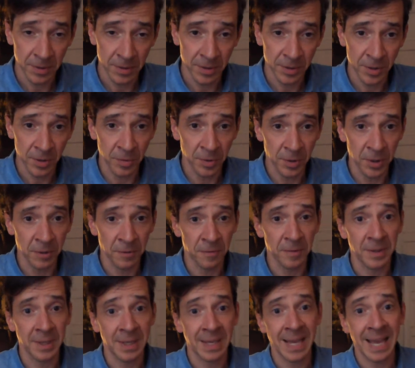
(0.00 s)
so that if
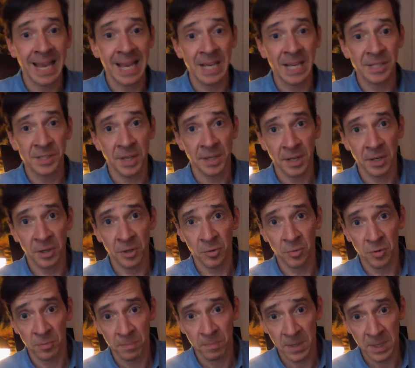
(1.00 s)
A is identical
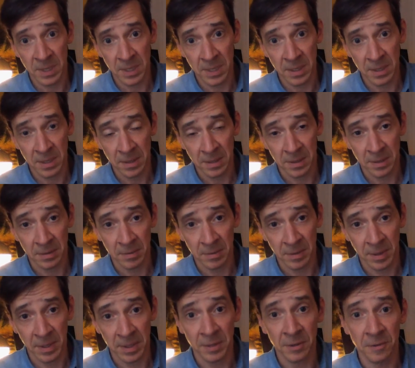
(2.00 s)
with B,
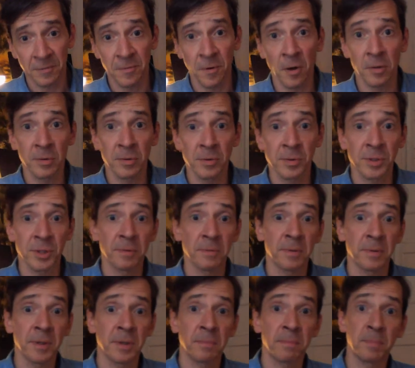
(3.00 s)
right, it follows that
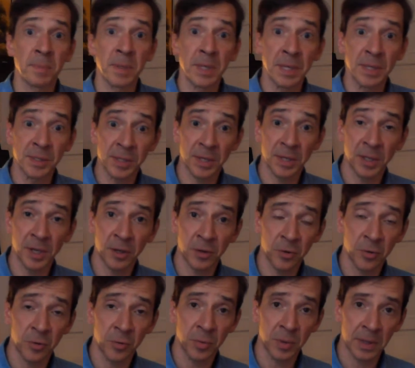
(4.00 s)
B is
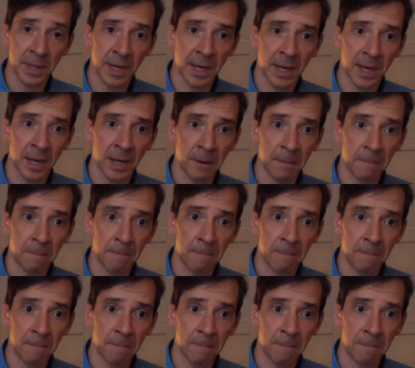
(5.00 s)
identical with A.